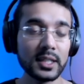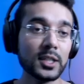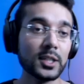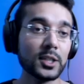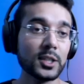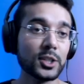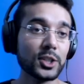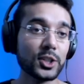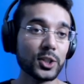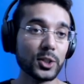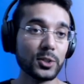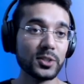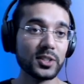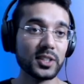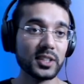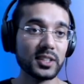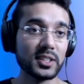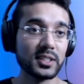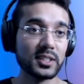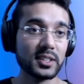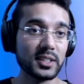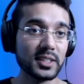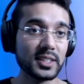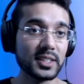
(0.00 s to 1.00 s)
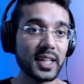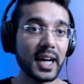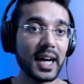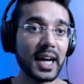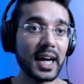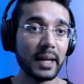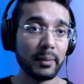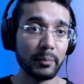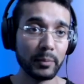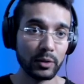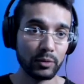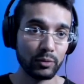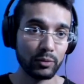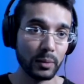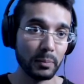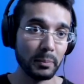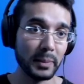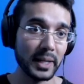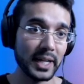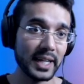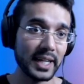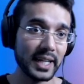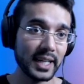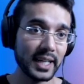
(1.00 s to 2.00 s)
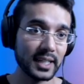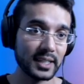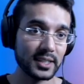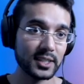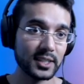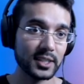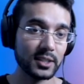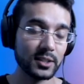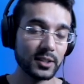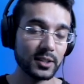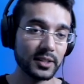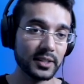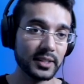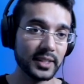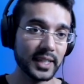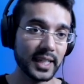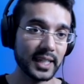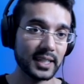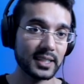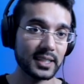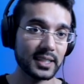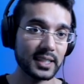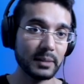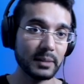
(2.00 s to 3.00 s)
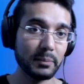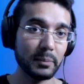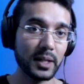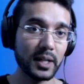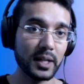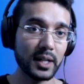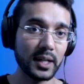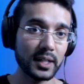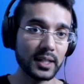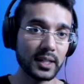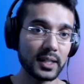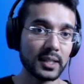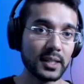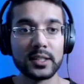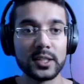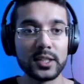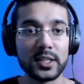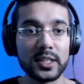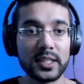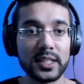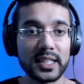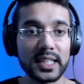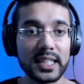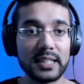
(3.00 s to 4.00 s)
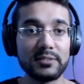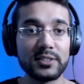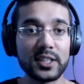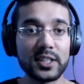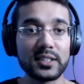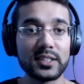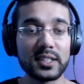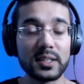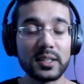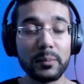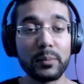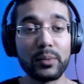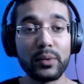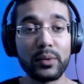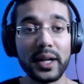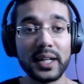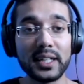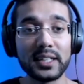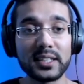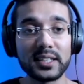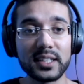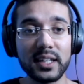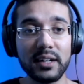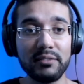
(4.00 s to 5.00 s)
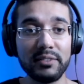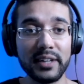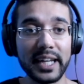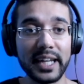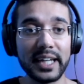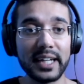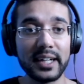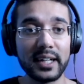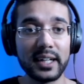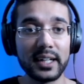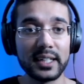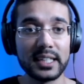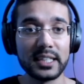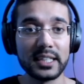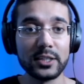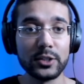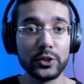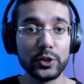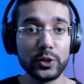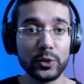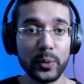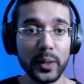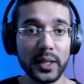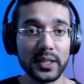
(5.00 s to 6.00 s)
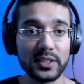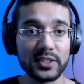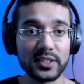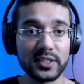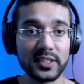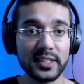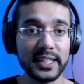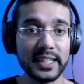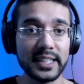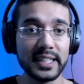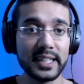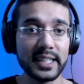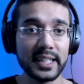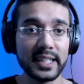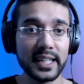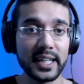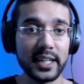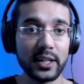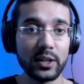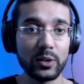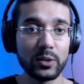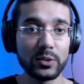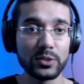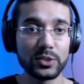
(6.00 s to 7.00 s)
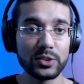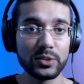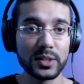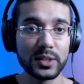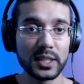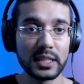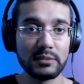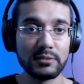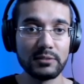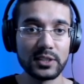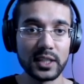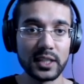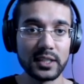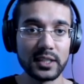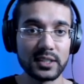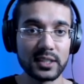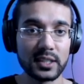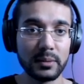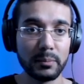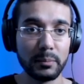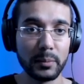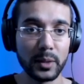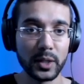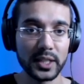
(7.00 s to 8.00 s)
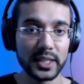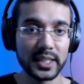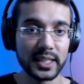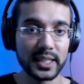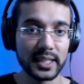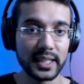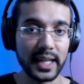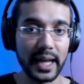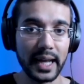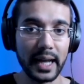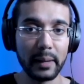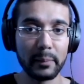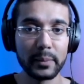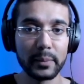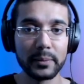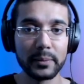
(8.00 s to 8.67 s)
shows us the time remaining until the next epoch, gives us the price of A D A in U S D, and it also gives us the market cap.